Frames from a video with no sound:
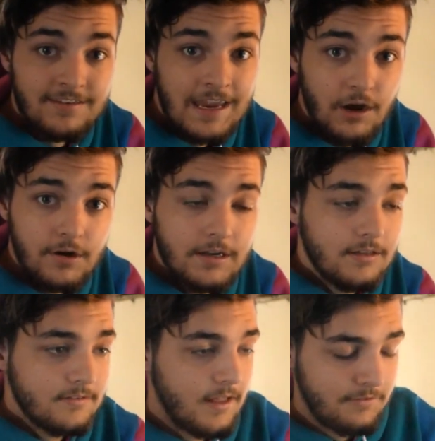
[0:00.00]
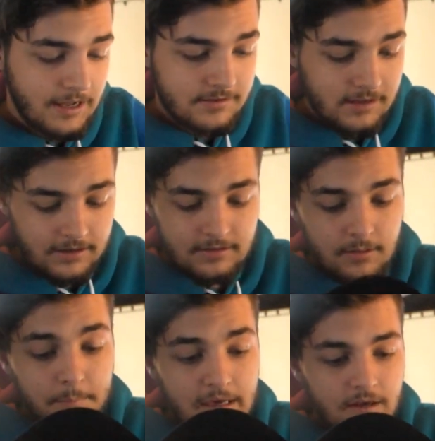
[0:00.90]
hair in it. That's like the
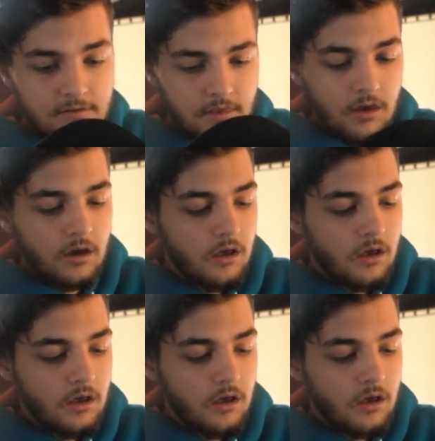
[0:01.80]
biggest thing.